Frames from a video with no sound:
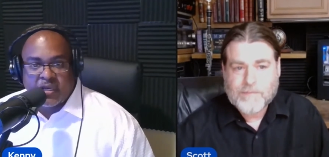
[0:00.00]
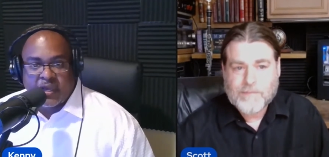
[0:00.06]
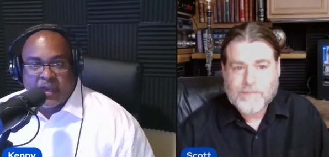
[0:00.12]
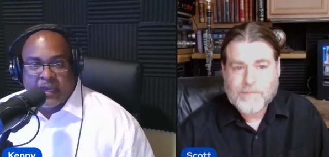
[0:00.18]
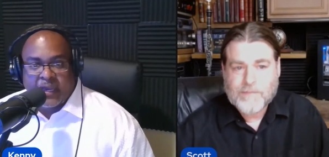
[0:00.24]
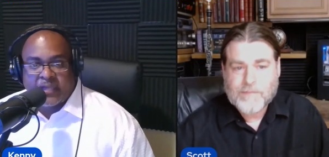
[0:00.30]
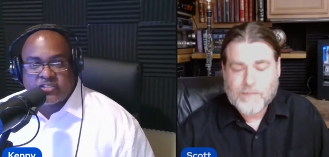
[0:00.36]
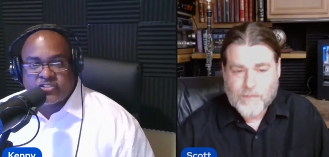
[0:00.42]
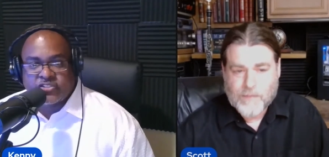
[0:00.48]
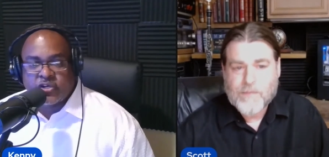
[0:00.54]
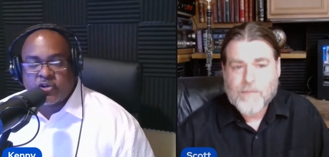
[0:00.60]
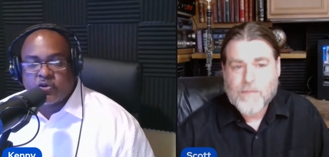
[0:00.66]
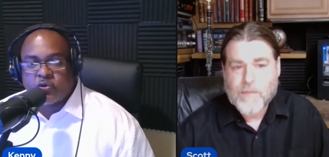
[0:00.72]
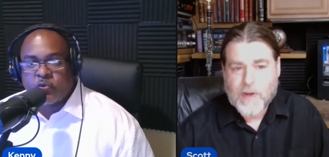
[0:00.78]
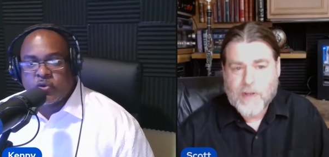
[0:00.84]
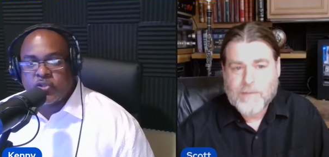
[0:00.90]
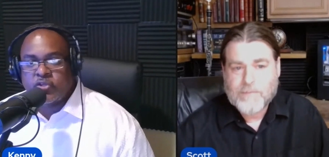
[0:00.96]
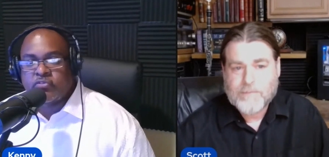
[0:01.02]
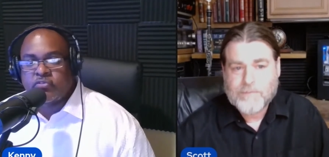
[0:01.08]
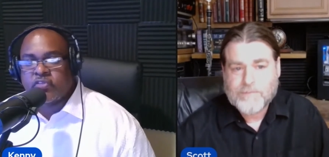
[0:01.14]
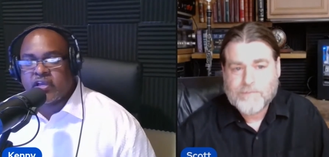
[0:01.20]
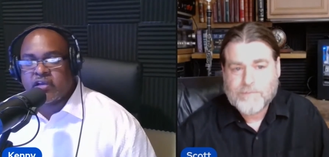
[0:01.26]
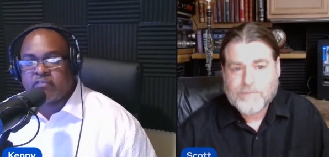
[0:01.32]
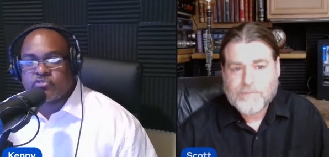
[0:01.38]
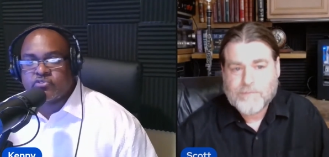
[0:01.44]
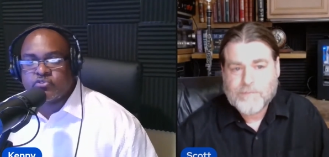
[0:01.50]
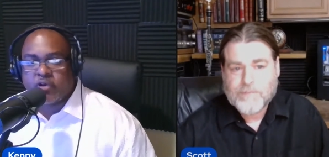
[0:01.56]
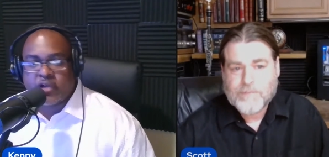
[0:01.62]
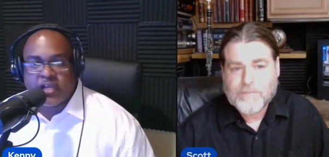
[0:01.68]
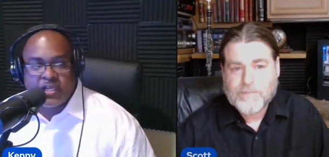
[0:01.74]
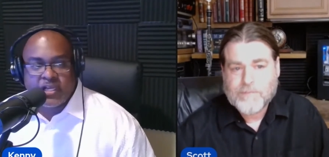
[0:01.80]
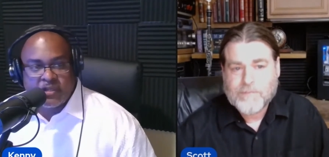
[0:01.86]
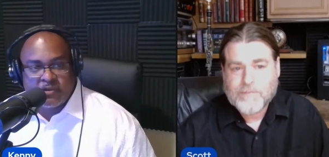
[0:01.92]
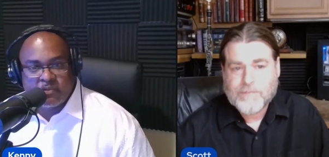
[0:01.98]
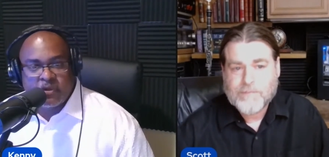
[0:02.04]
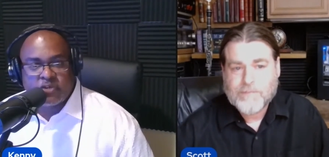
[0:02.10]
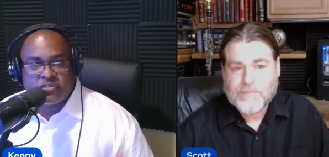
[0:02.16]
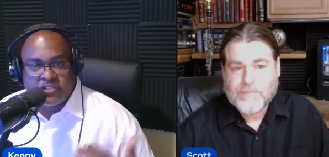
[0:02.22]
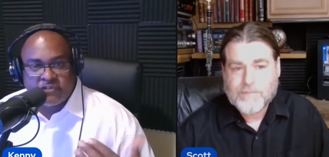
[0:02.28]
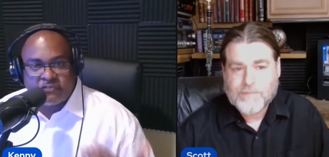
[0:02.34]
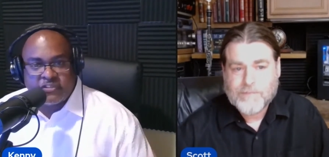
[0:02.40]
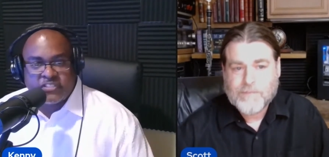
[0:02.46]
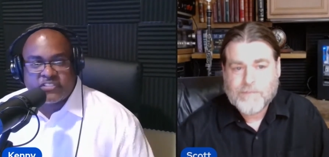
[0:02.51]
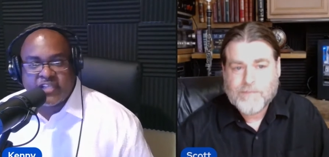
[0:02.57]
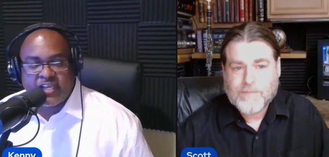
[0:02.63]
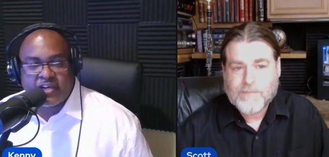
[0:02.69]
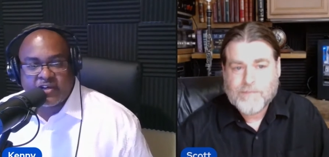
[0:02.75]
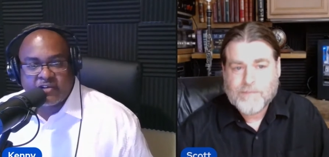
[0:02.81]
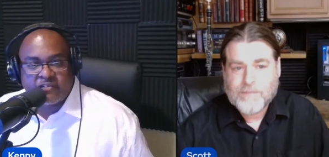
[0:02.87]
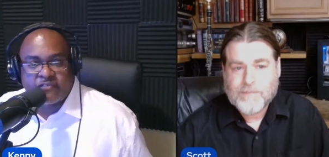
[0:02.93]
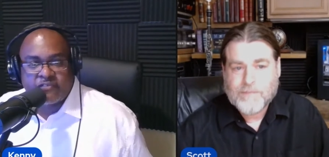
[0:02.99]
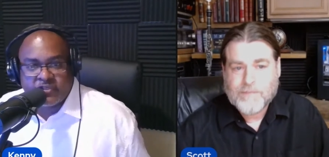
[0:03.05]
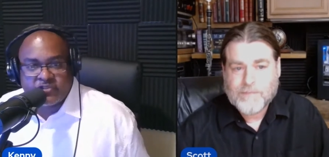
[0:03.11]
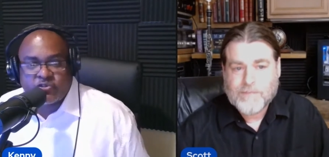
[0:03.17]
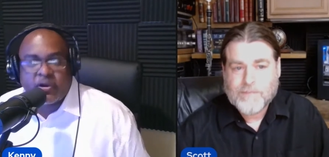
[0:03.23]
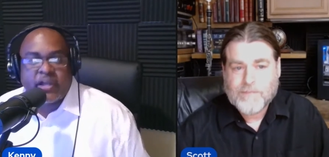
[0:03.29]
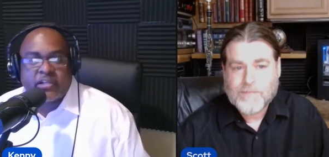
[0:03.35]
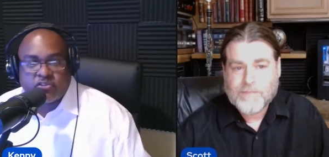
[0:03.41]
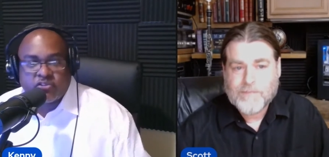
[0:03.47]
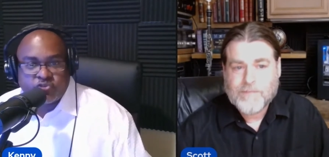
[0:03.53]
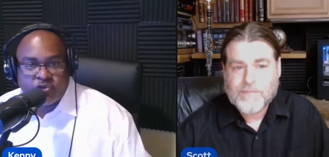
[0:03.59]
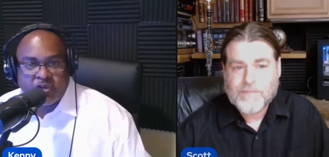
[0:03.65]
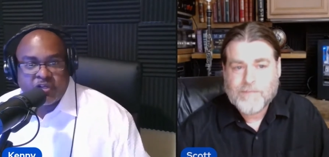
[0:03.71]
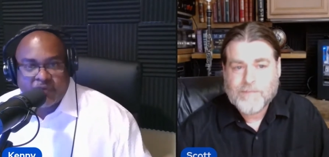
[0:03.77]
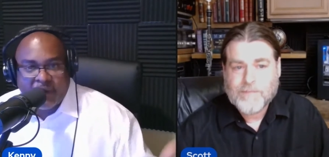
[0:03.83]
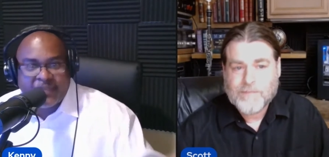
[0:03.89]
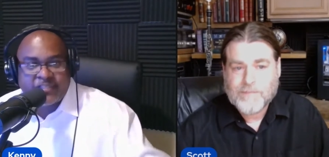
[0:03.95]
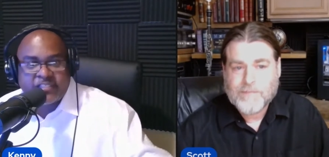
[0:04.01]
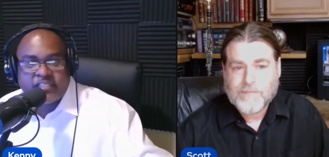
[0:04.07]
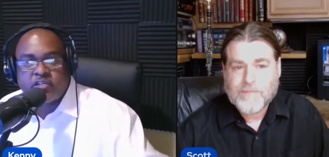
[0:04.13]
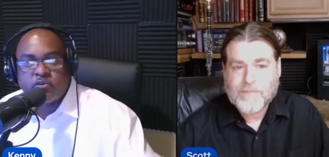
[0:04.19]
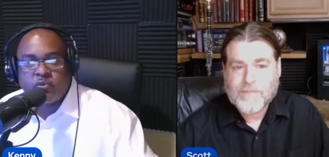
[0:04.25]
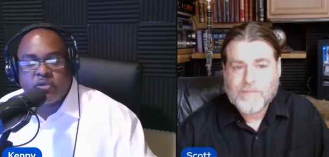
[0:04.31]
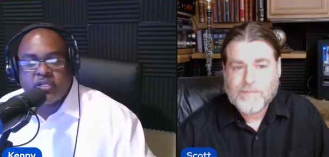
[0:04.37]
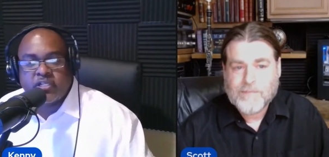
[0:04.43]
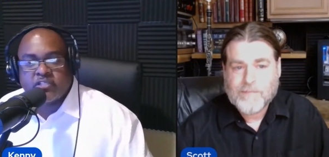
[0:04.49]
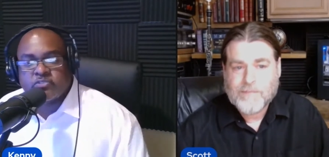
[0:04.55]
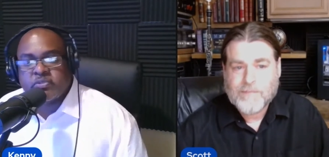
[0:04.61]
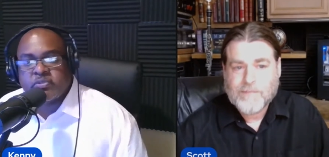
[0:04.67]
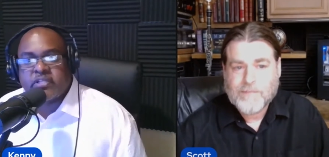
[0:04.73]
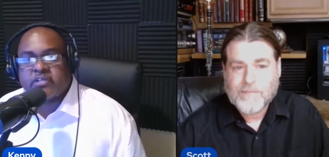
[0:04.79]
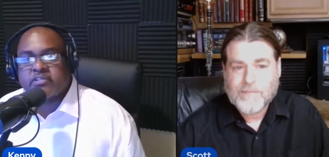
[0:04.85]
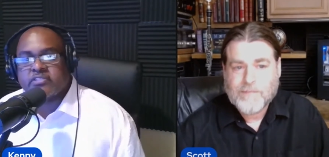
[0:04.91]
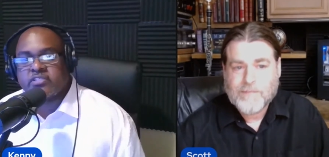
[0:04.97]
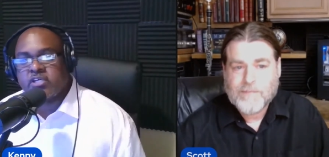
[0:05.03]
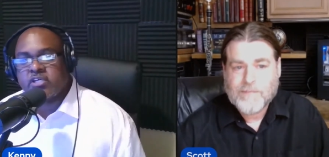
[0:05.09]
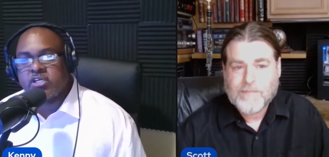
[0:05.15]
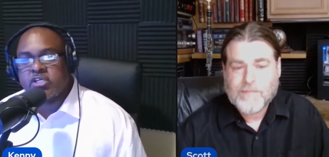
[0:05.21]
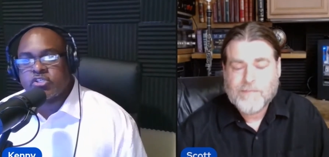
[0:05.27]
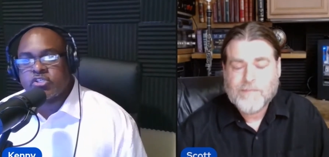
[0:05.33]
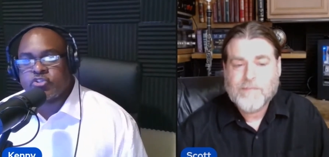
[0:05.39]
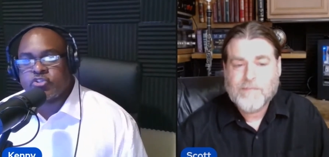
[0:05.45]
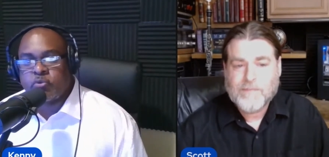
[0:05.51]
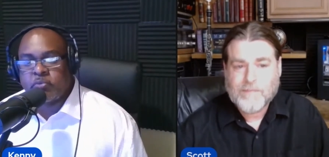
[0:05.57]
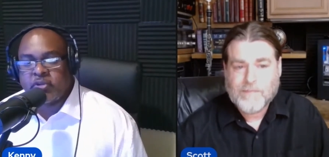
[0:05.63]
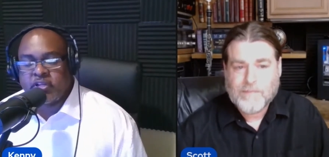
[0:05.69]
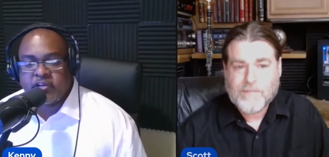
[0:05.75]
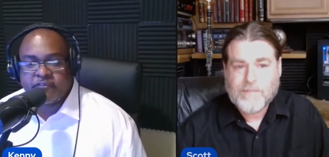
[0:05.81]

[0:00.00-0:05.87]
Speaker 1: And so when you think of trucking, most of us think of tractor trailer, 18 wheelers, but there's so many mm-hmm.